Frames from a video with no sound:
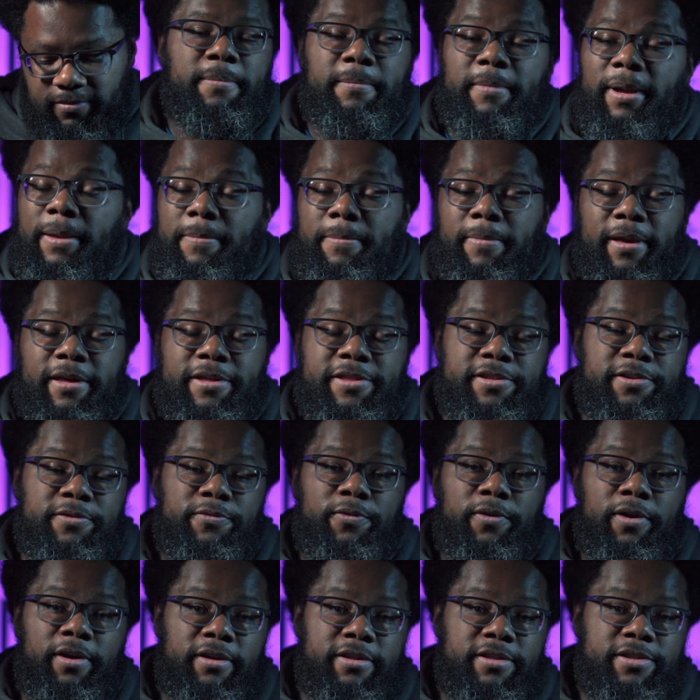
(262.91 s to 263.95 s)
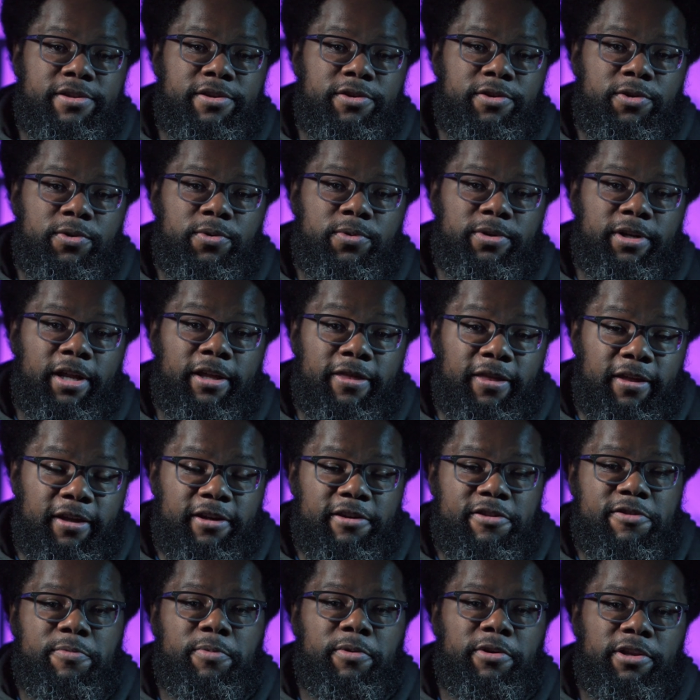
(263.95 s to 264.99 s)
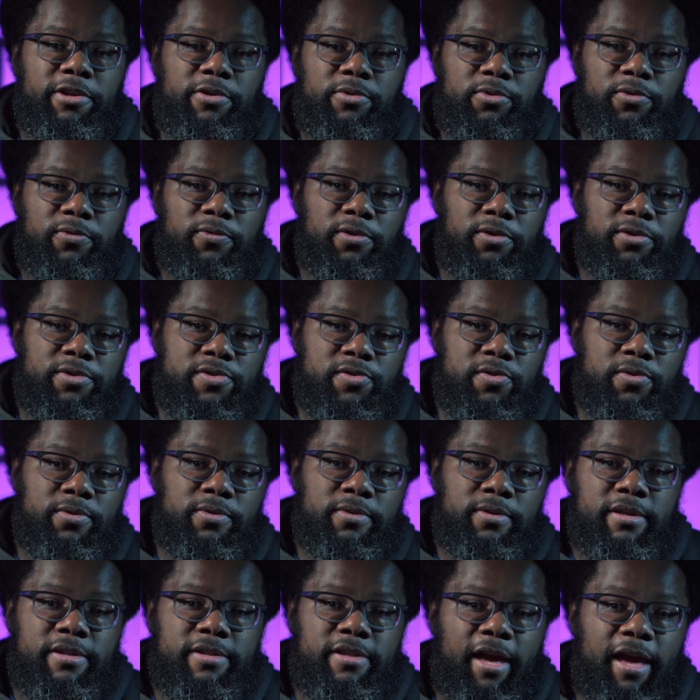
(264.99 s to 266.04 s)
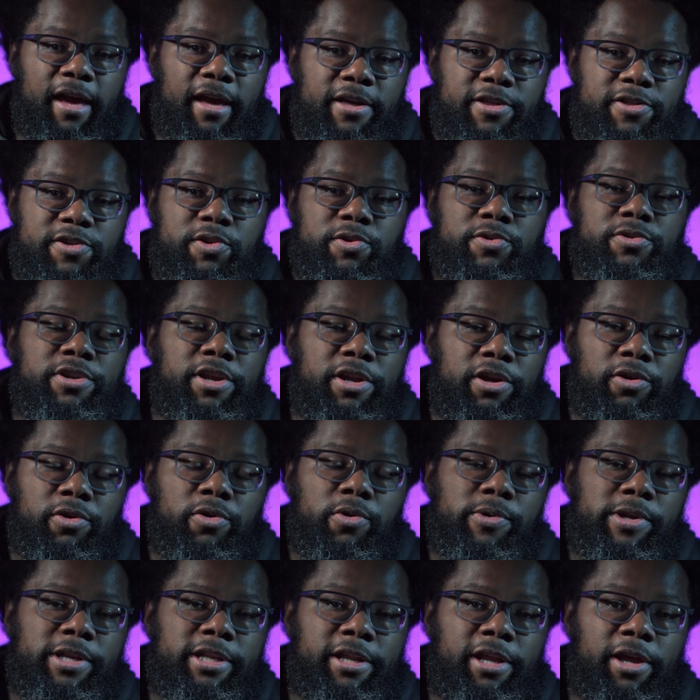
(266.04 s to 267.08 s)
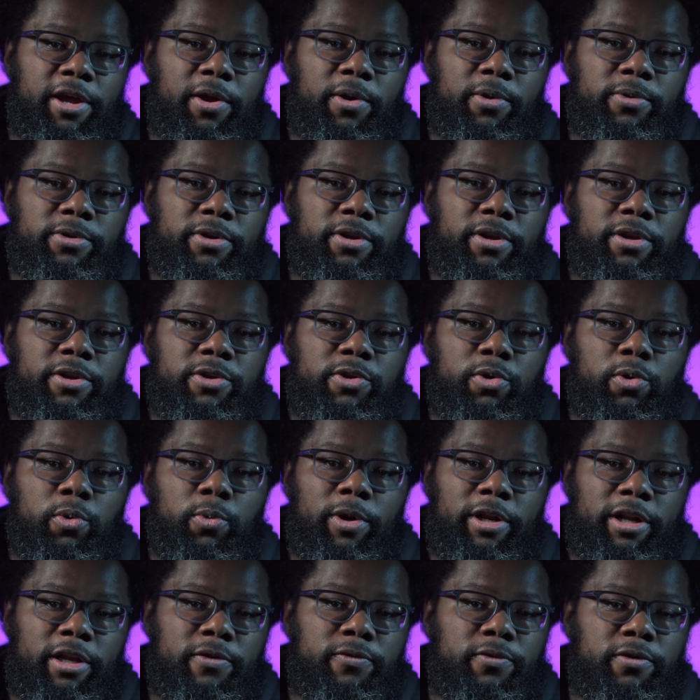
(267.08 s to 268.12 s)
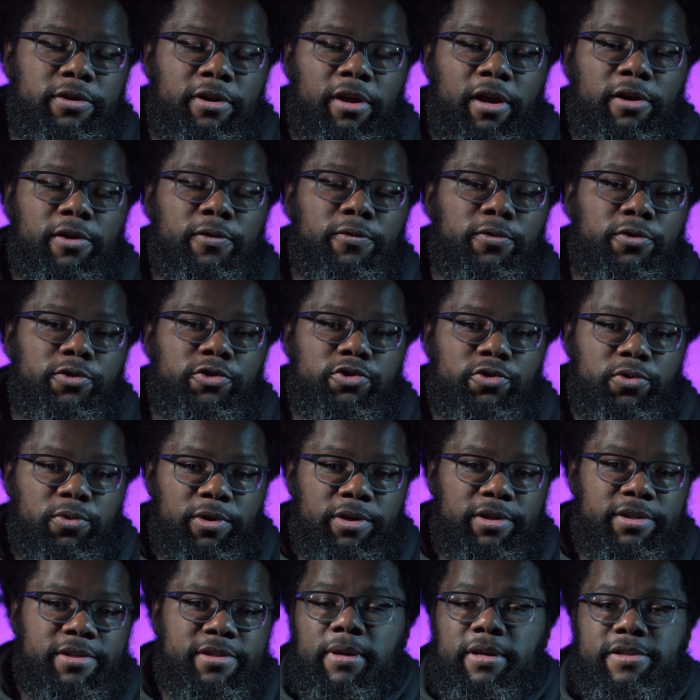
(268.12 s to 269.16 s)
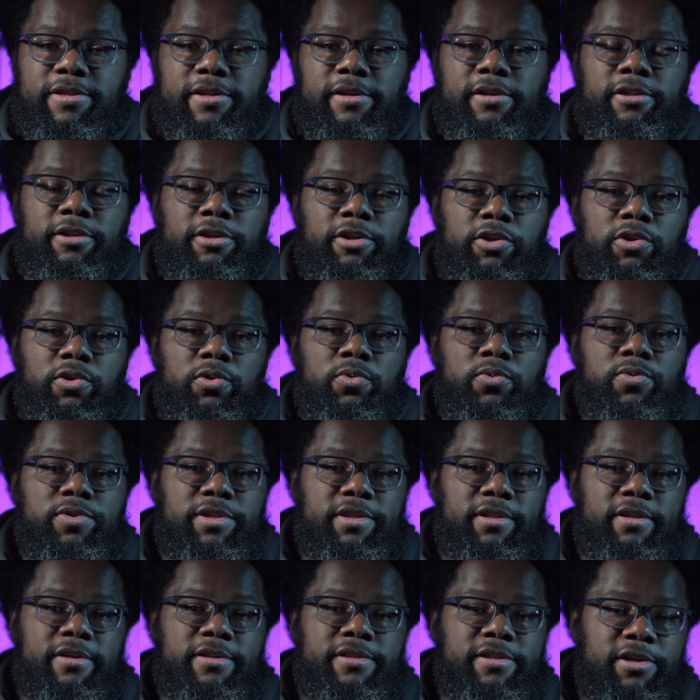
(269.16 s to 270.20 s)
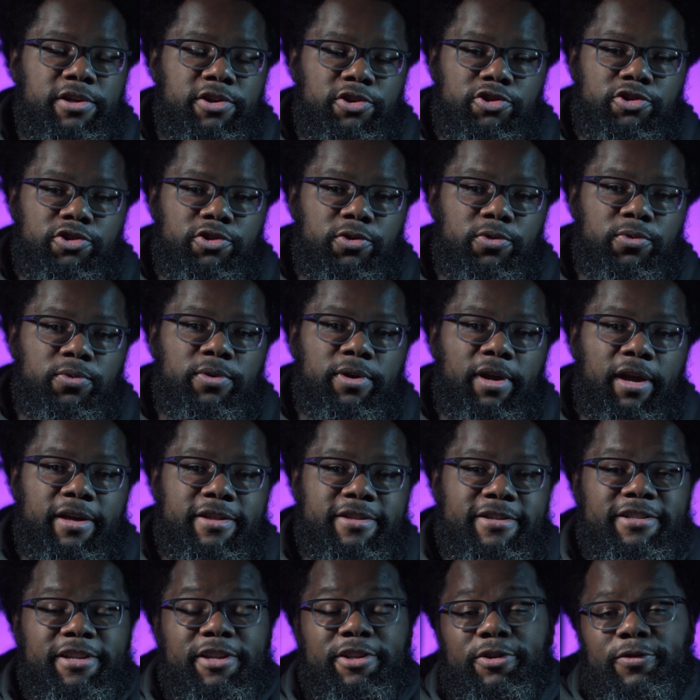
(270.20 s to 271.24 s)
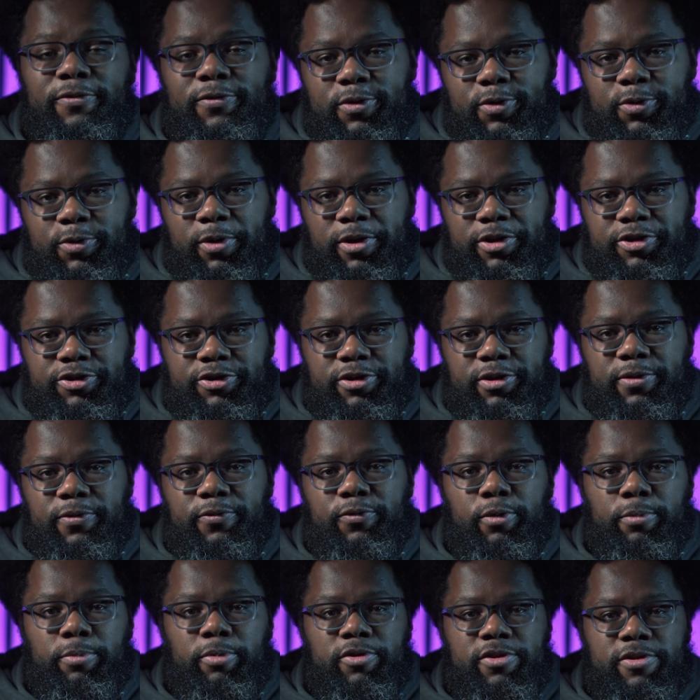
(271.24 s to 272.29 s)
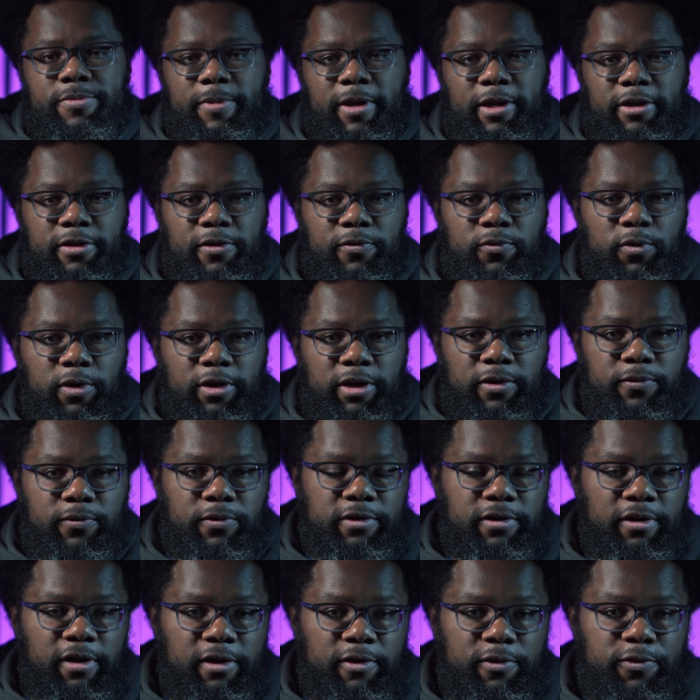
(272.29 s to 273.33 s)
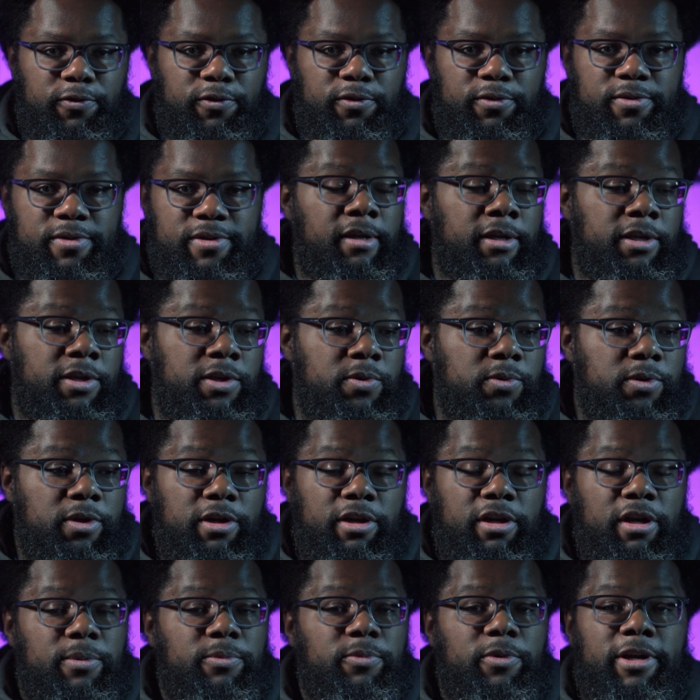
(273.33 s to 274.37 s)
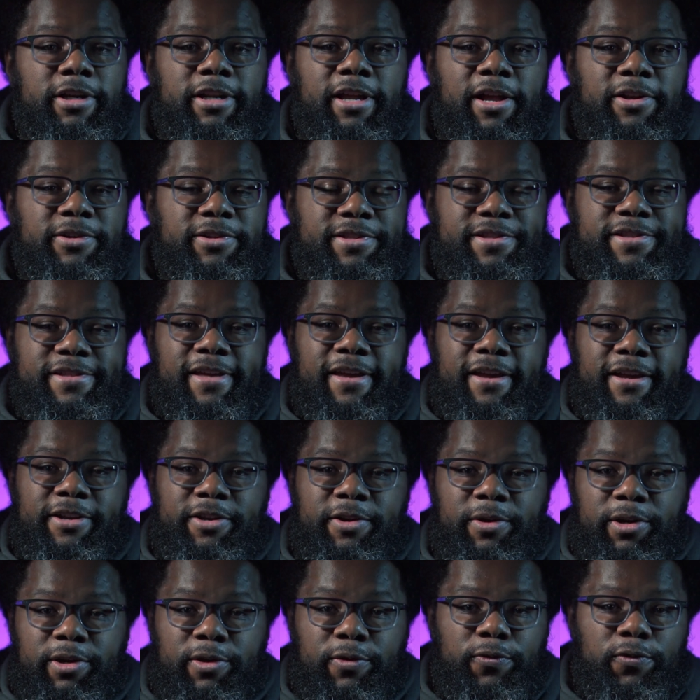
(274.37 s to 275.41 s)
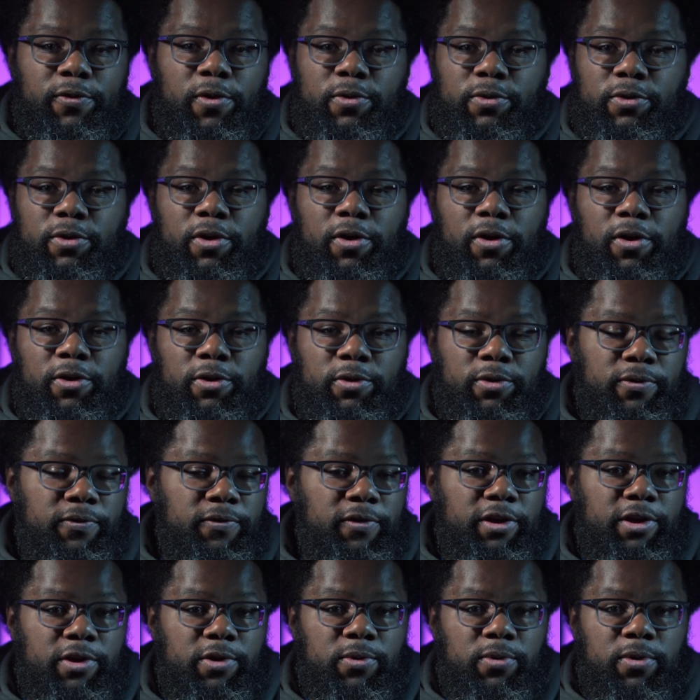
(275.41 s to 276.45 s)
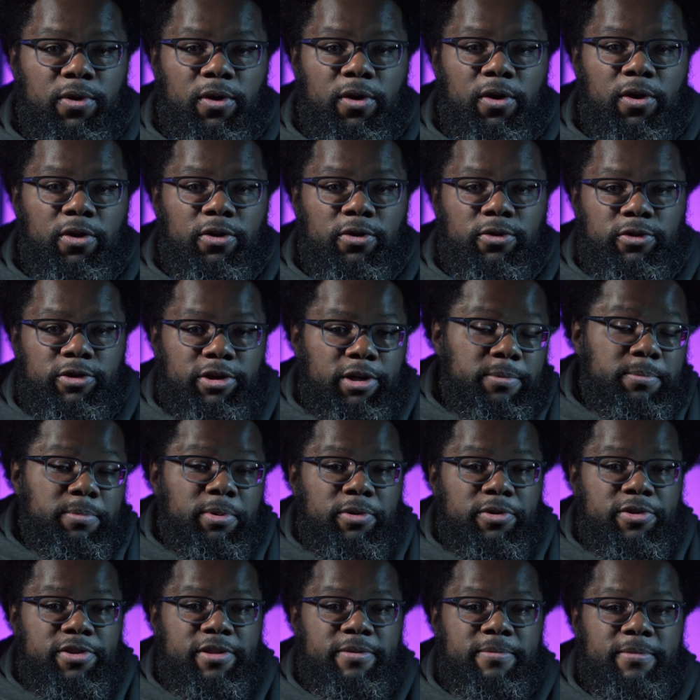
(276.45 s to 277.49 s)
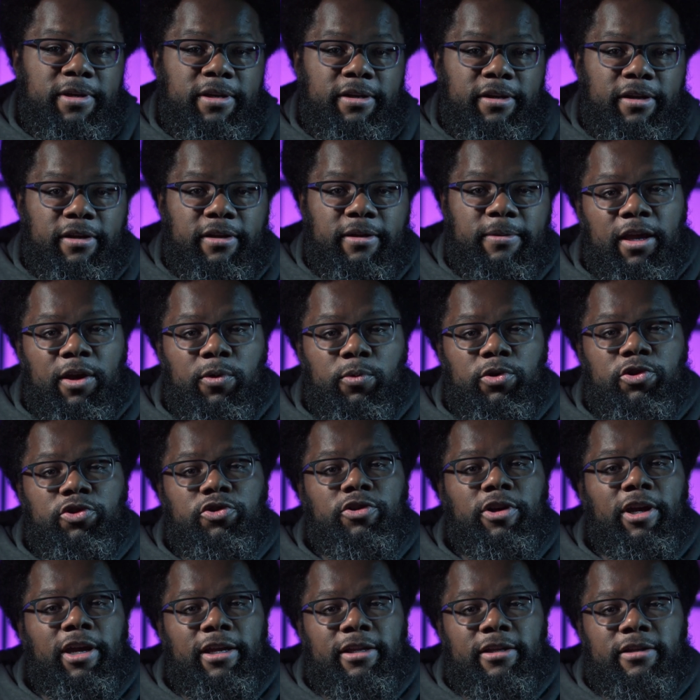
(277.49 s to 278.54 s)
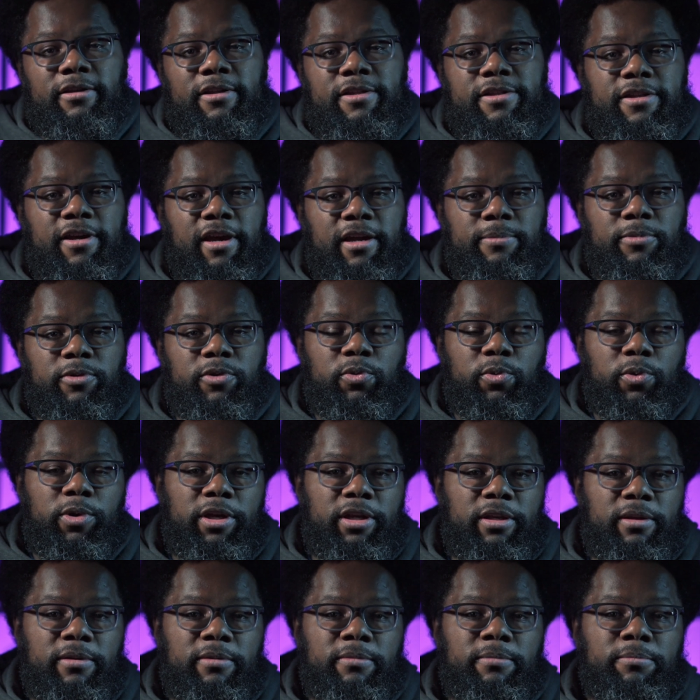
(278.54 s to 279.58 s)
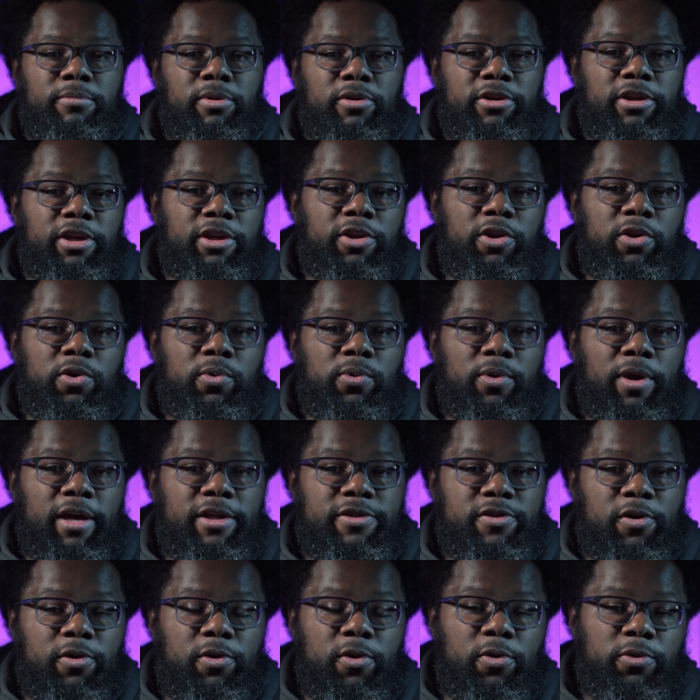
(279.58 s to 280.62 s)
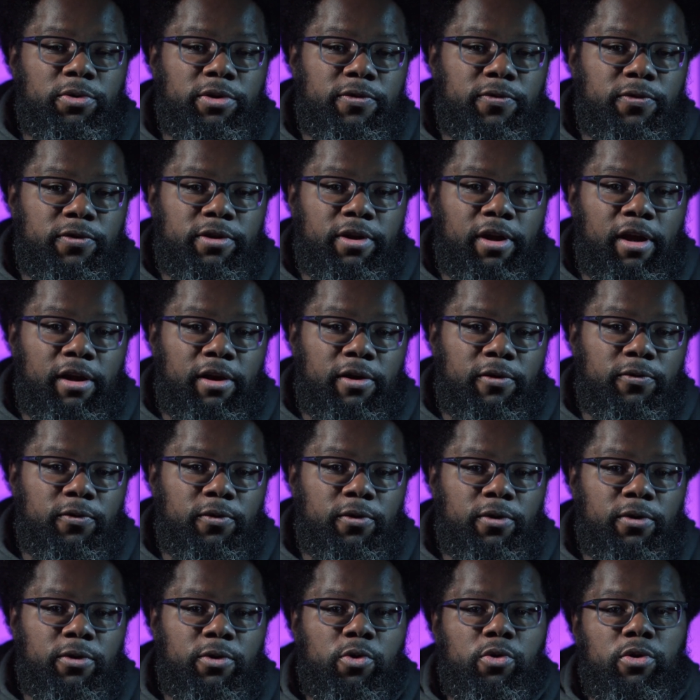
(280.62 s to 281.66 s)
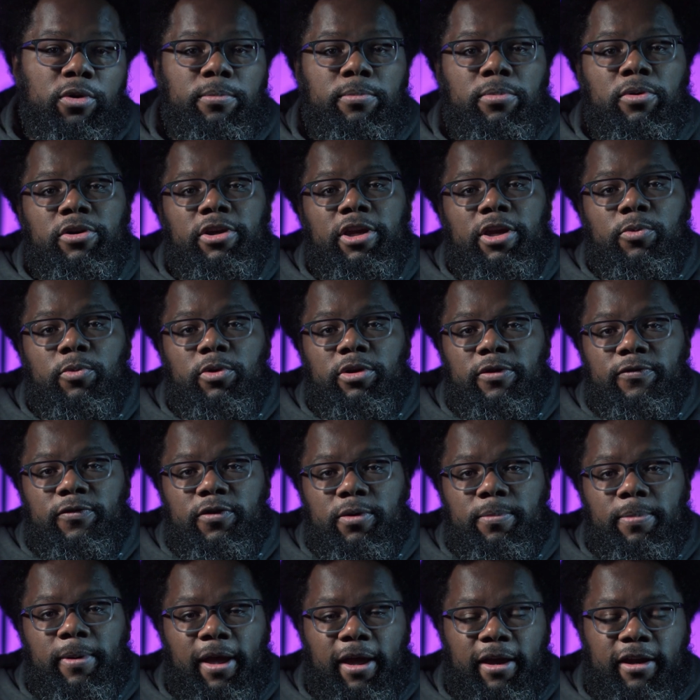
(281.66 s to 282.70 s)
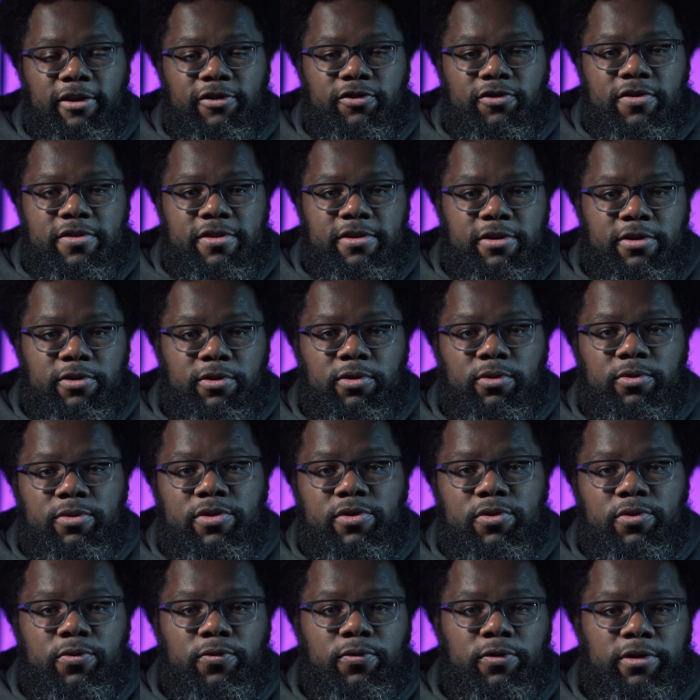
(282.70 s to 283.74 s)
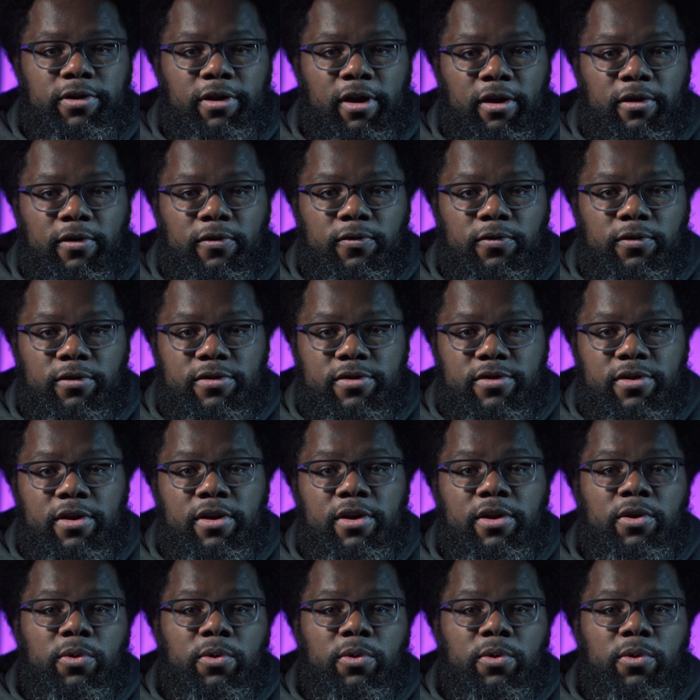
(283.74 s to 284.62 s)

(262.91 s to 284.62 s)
My best advice to you, and I think it's pretty universal, is as you're narrowing down your wedding photographer choice, basically use this issue as an interview question for prospective wedding photographers. You can come right out and say during a phone call or a video call or an in-person meeting, hey, we're trying to decide between booking you as our only photographer or booking one of your packages that includes two photographers.